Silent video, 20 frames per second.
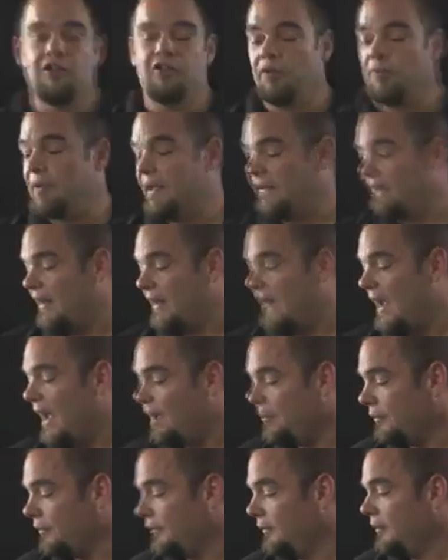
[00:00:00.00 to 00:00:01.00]
to make that
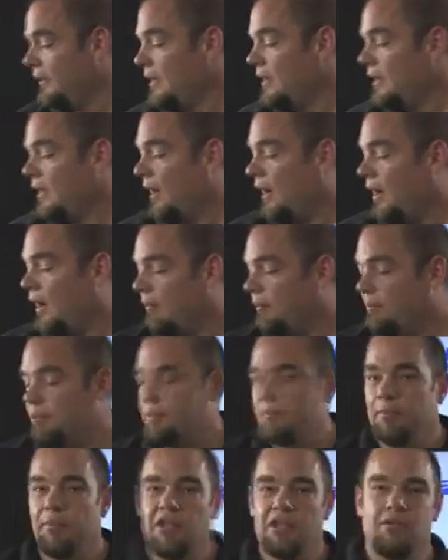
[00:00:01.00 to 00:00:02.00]
happen.
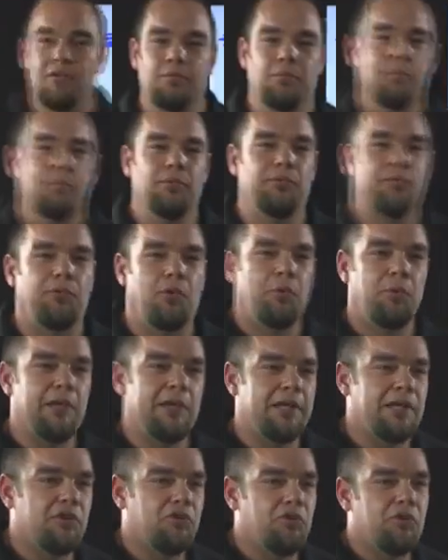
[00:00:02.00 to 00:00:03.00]
But before we
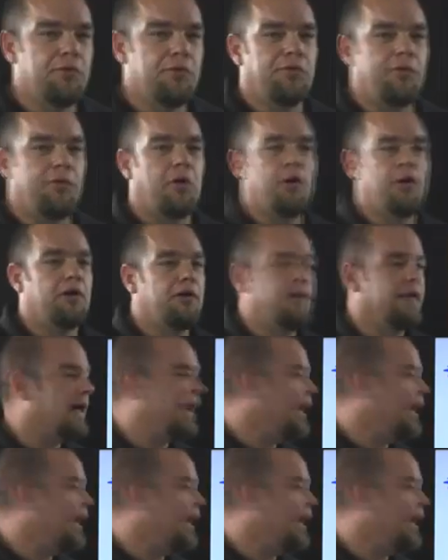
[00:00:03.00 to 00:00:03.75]
get too far into